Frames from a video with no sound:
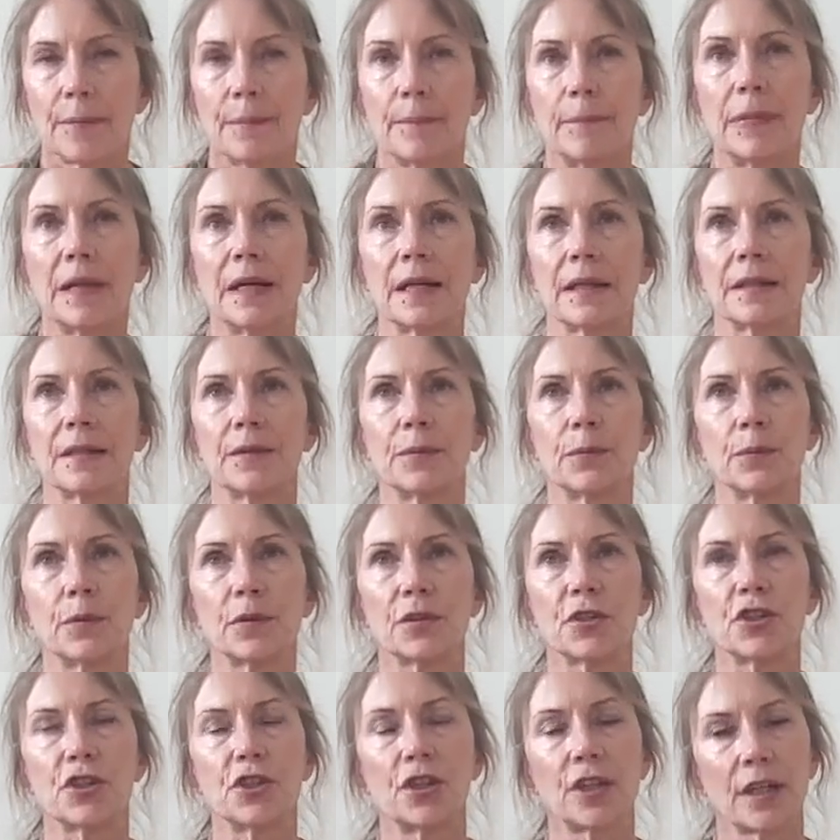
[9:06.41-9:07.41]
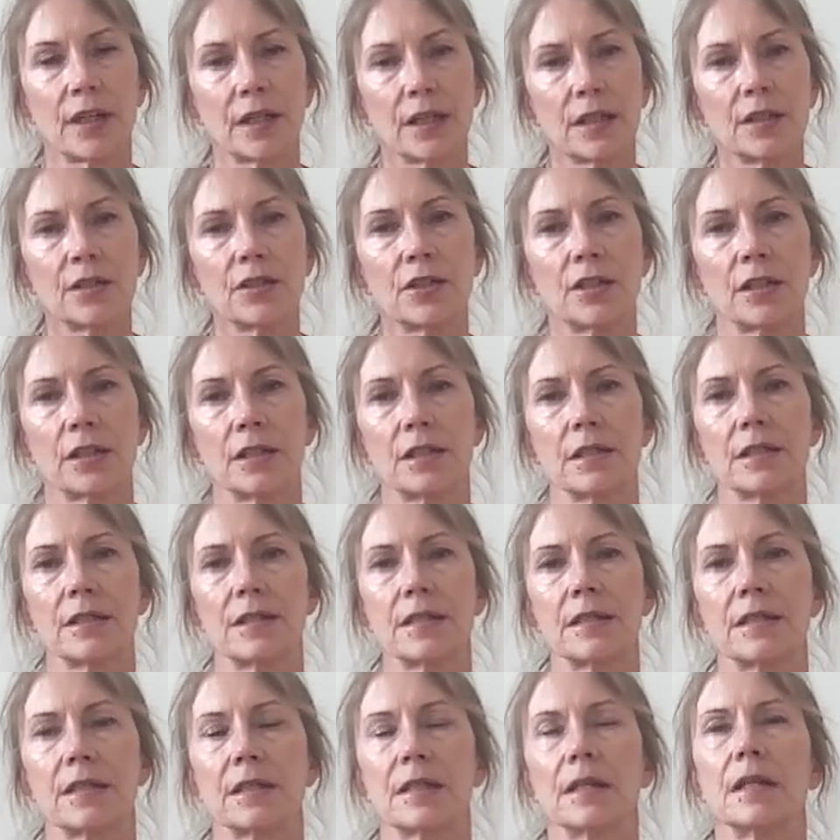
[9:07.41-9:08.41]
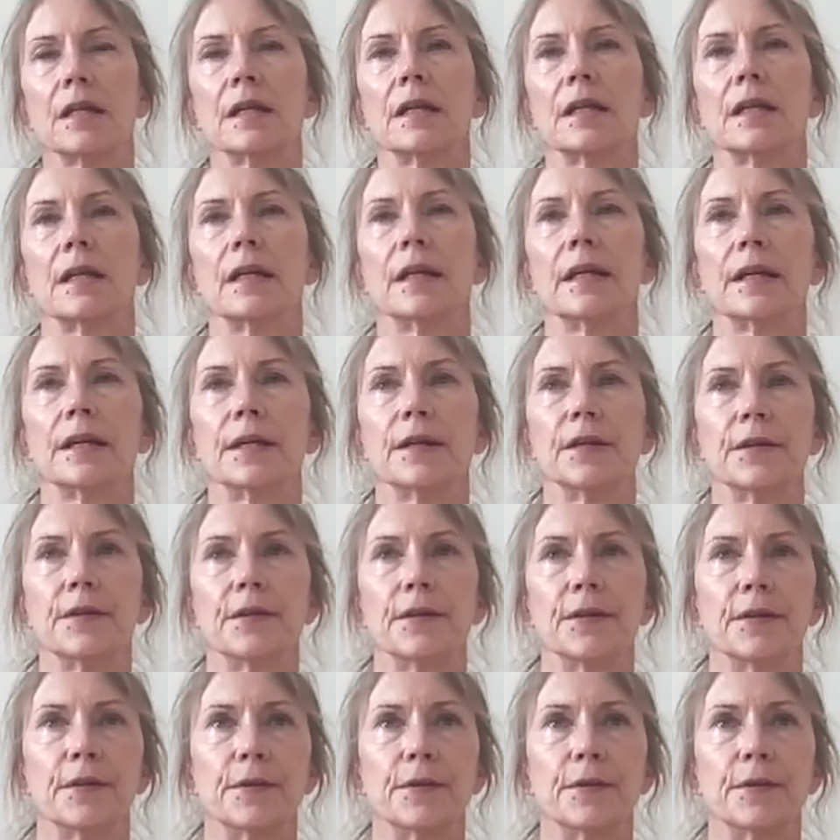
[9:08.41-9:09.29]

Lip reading: but what changes in